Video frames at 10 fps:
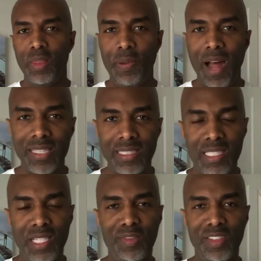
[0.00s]
The
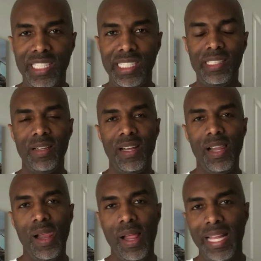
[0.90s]
positivity,
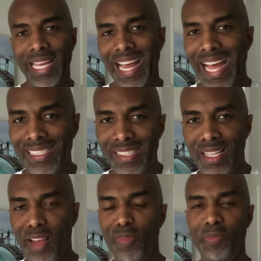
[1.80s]
it
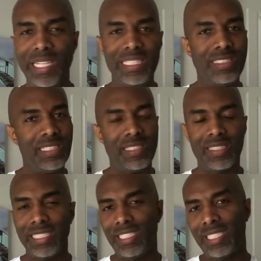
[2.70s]
hasn't left me. It
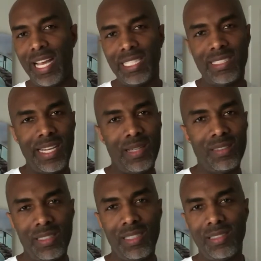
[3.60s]
just had to take
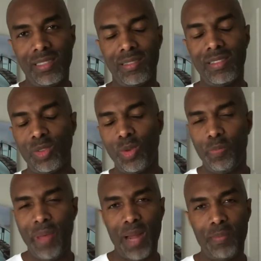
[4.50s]
a sort
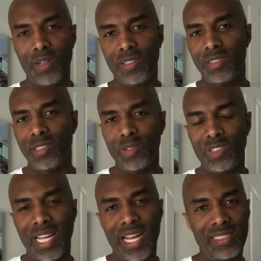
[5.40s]
of back burner, a little
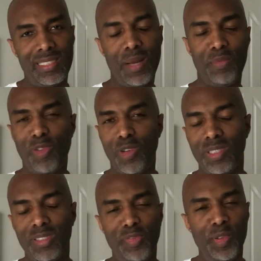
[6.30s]
sidestep
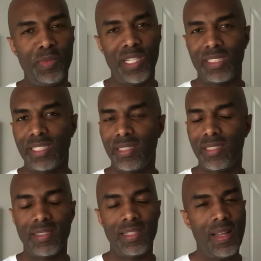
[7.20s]
for a few months
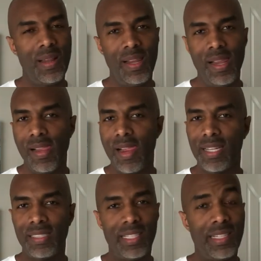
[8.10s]
because,
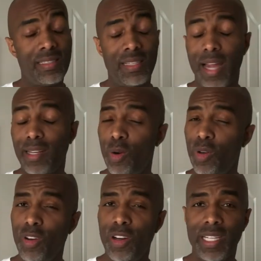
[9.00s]
like I said, there's a lot
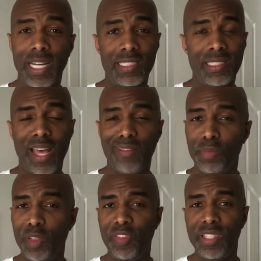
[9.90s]
going on and I just
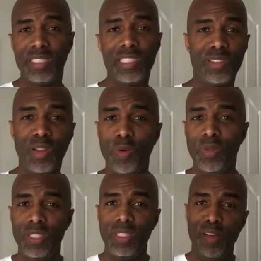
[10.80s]
haven't been feeling it.
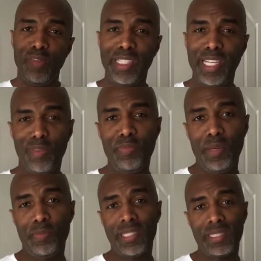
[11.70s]
So forgive
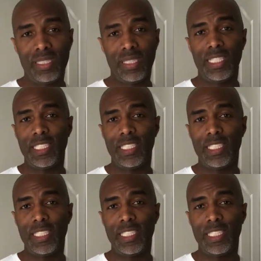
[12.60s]
me, but